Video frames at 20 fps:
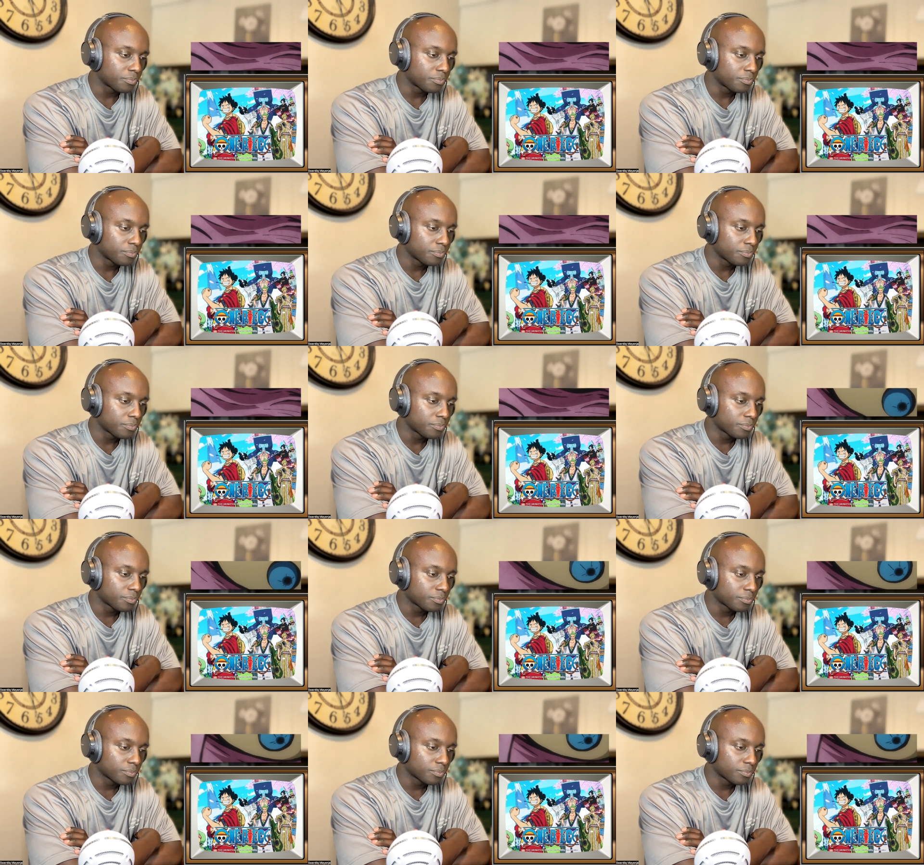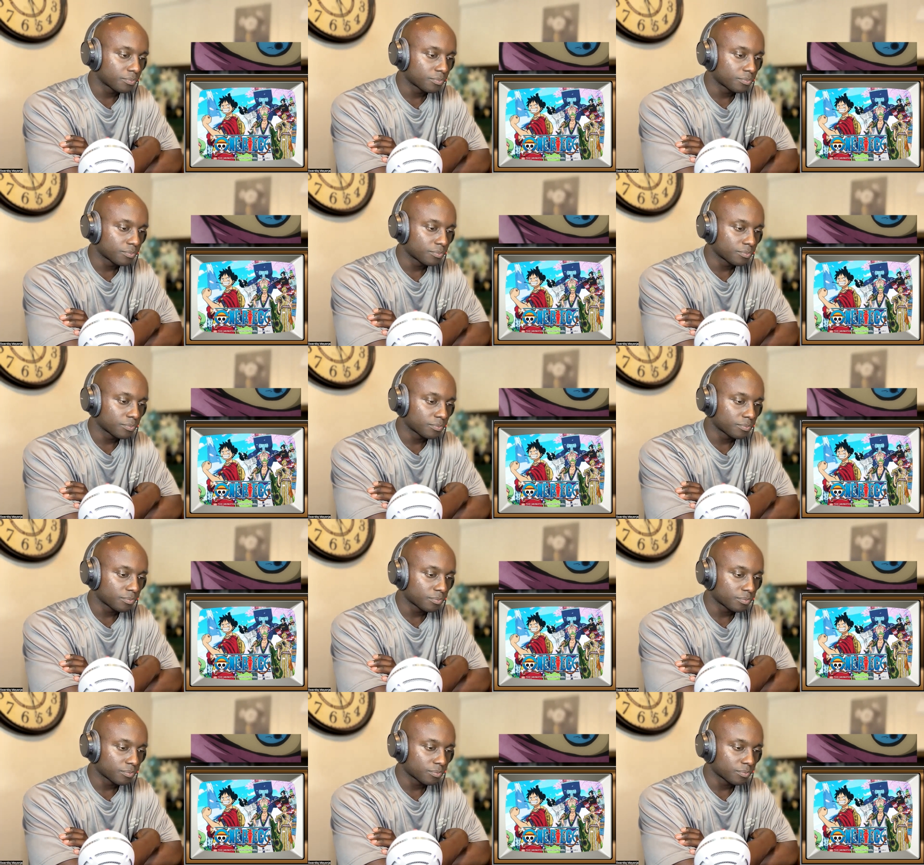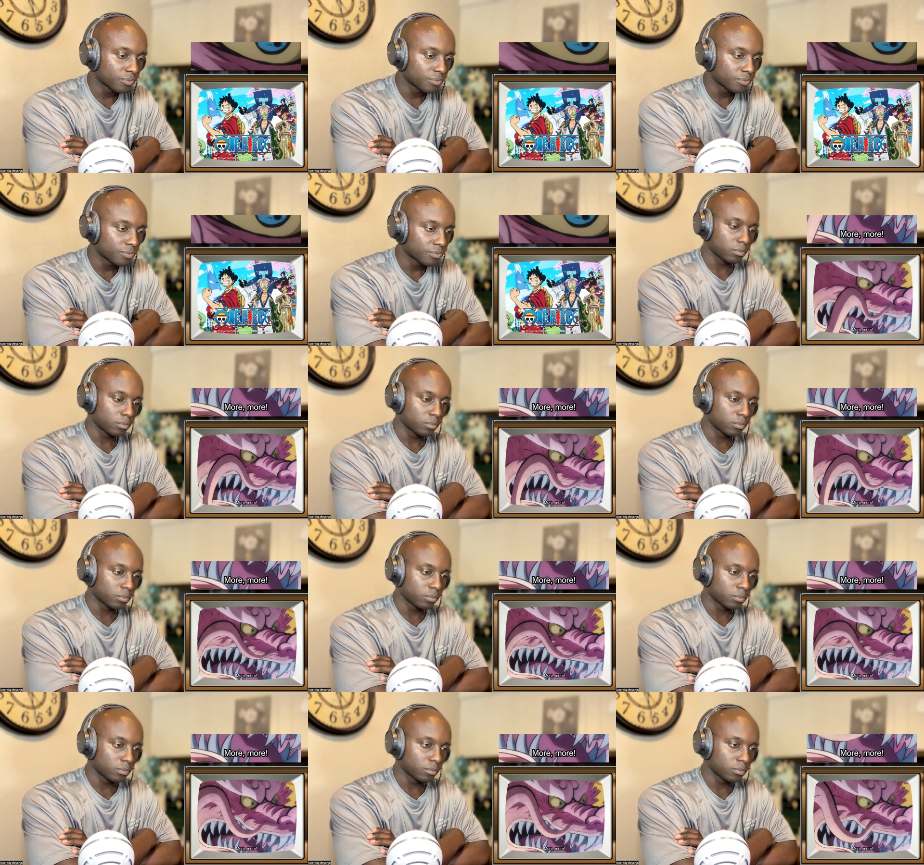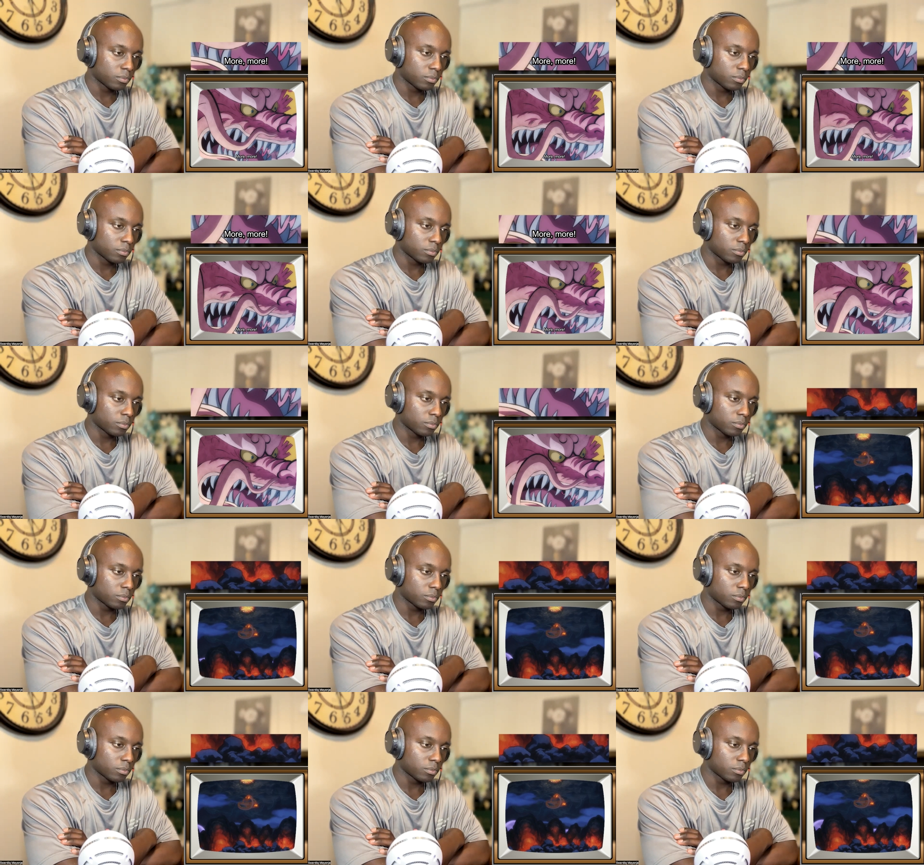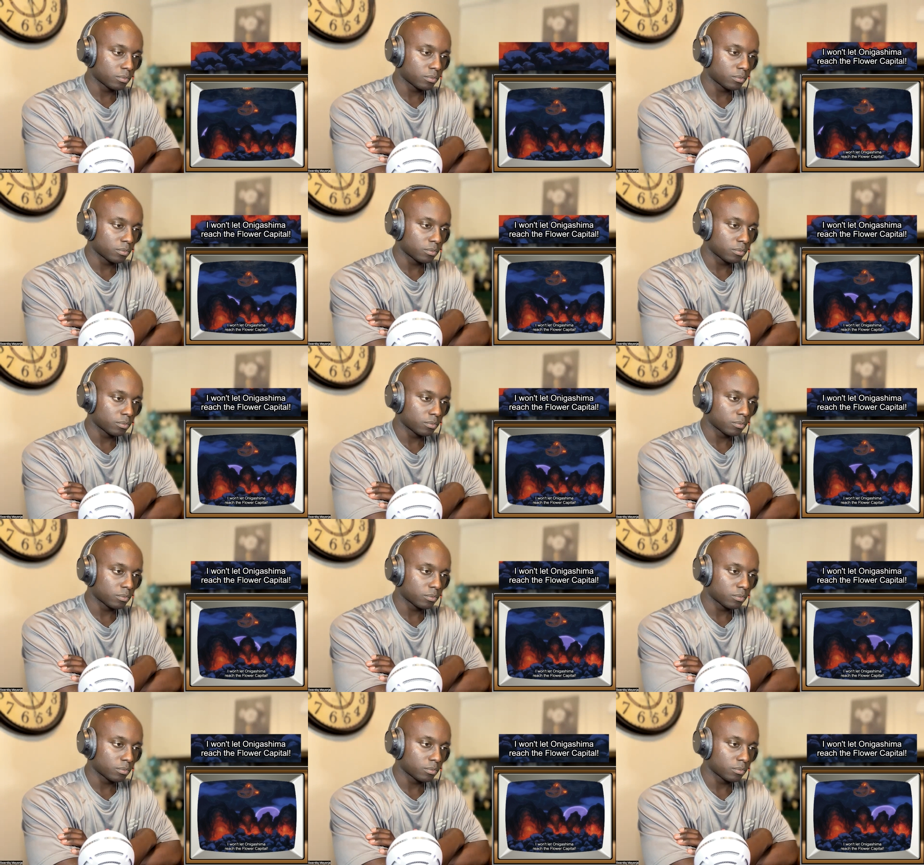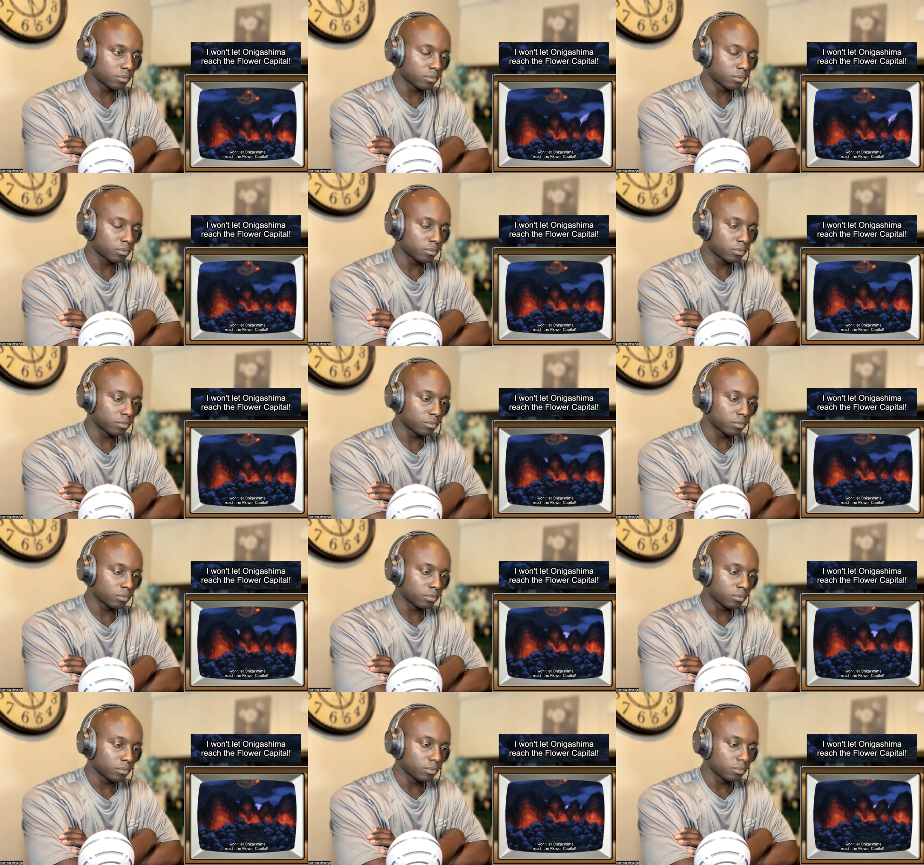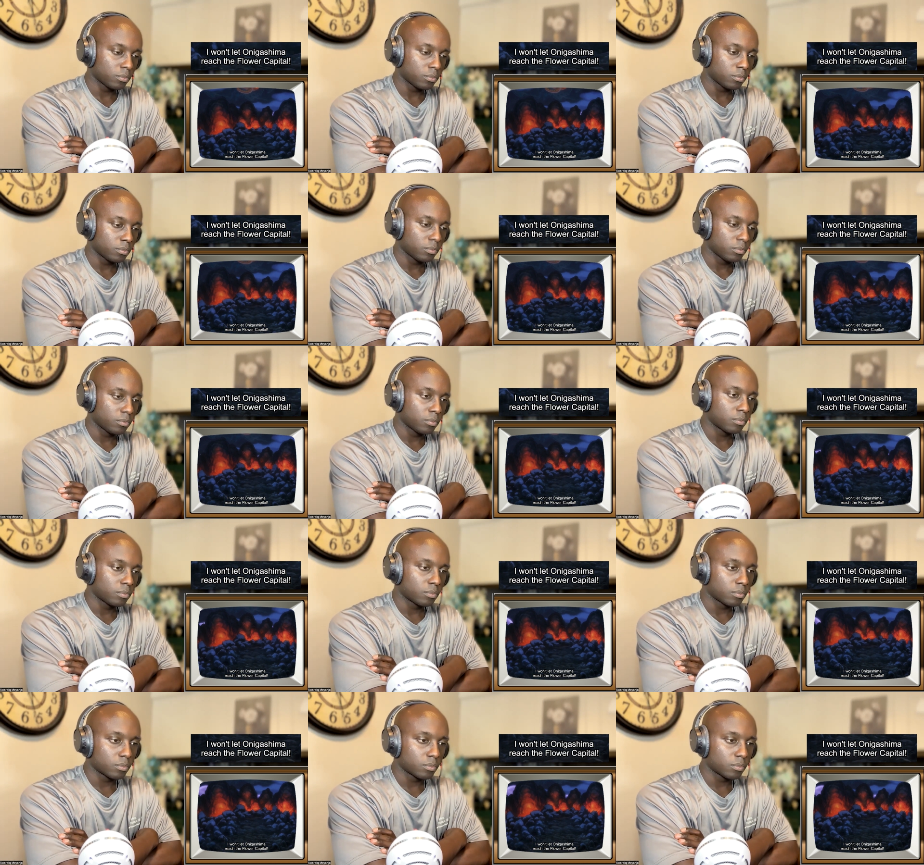Nobody speaks.